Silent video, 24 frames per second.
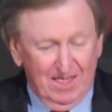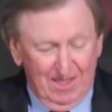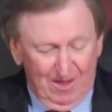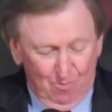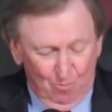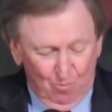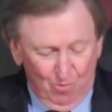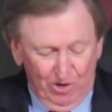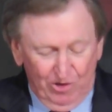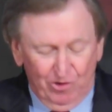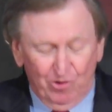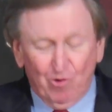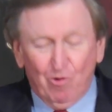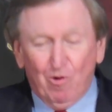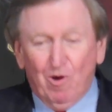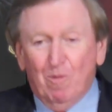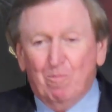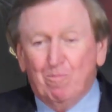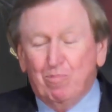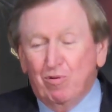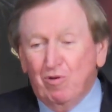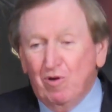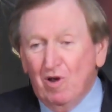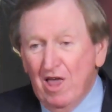when you're
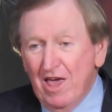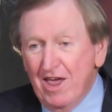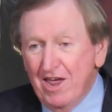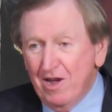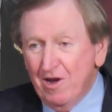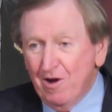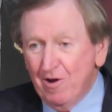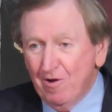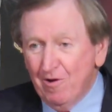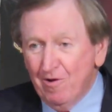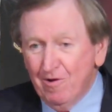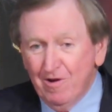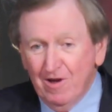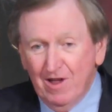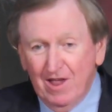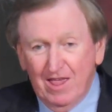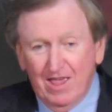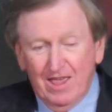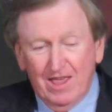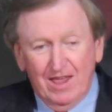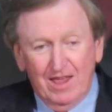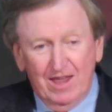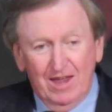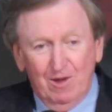a player
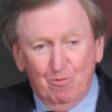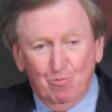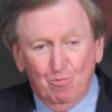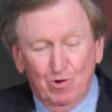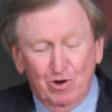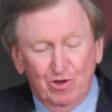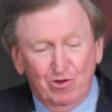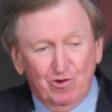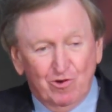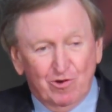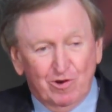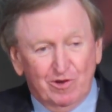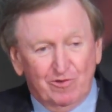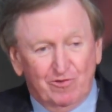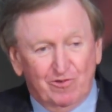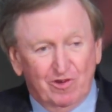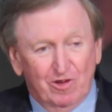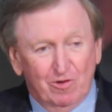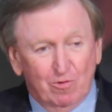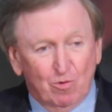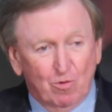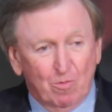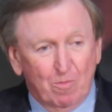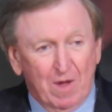and when you're a
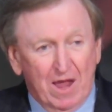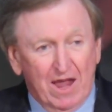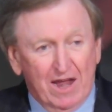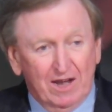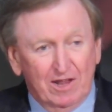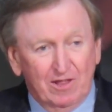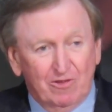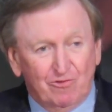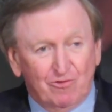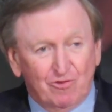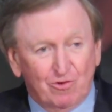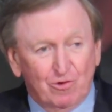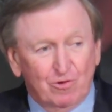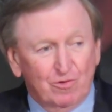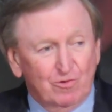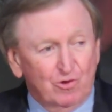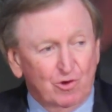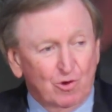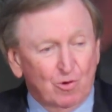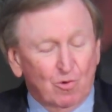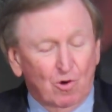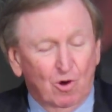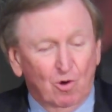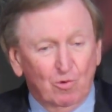general manager,
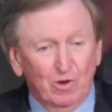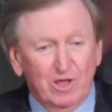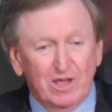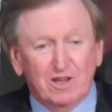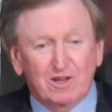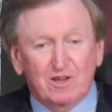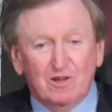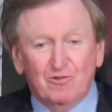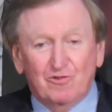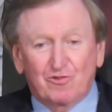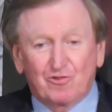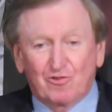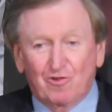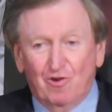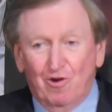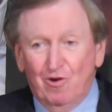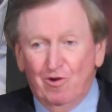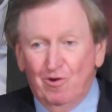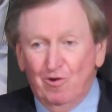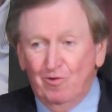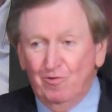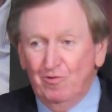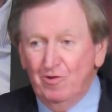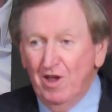you're only
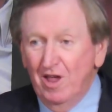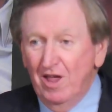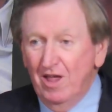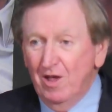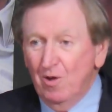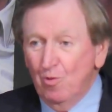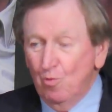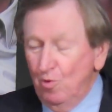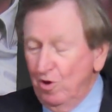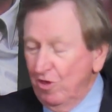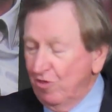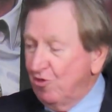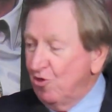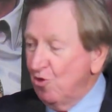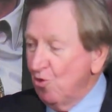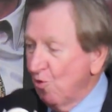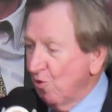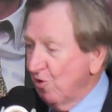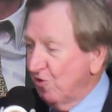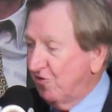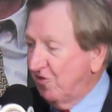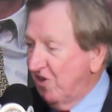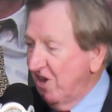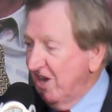concerned with
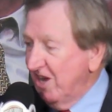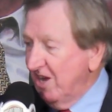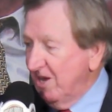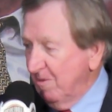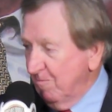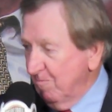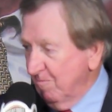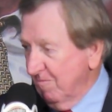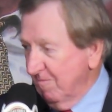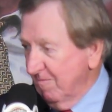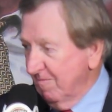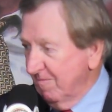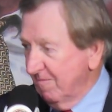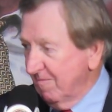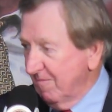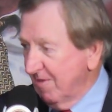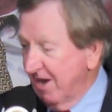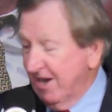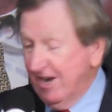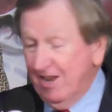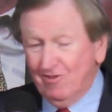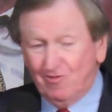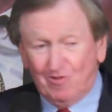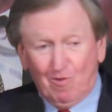your team.
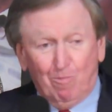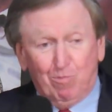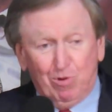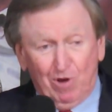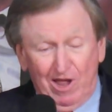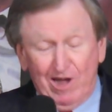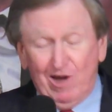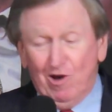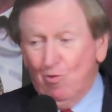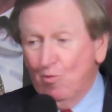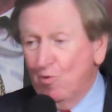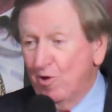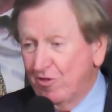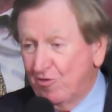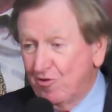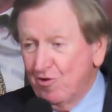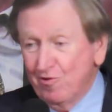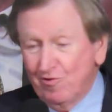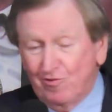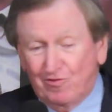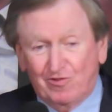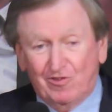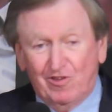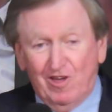And as a player, with
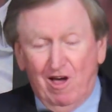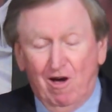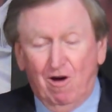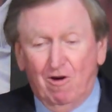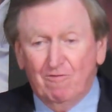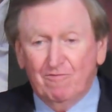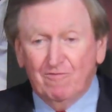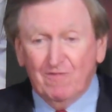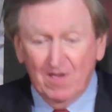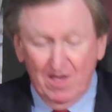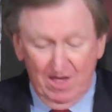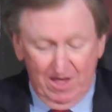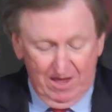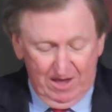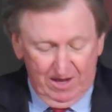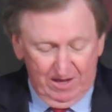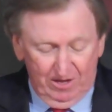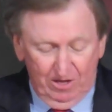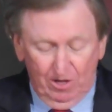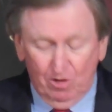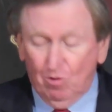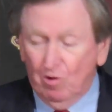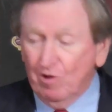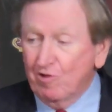yourself,
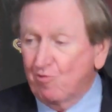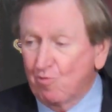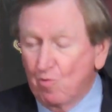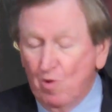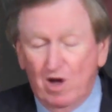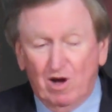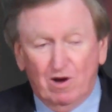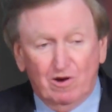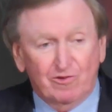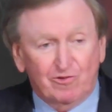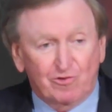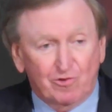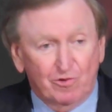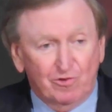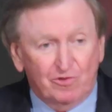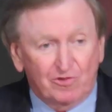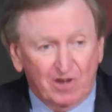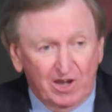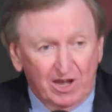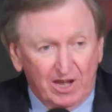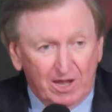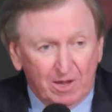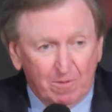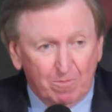as well as your
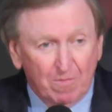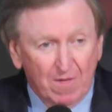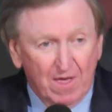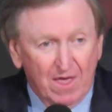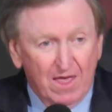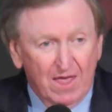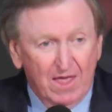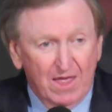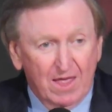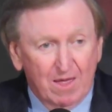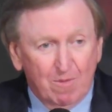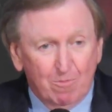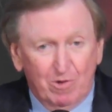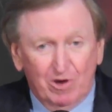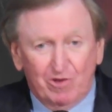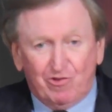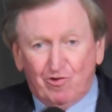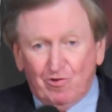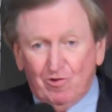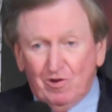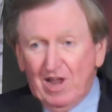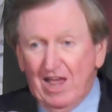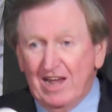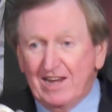team.
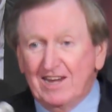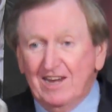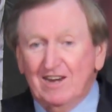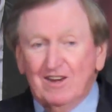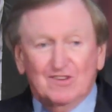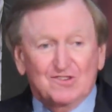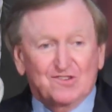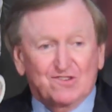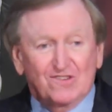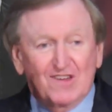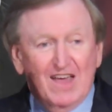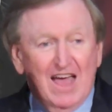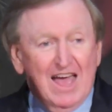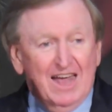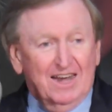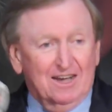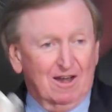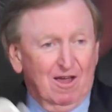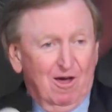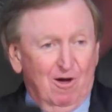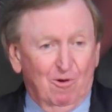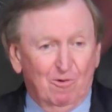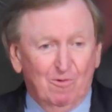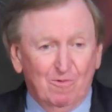But you're like in a
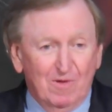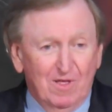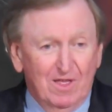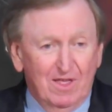silo.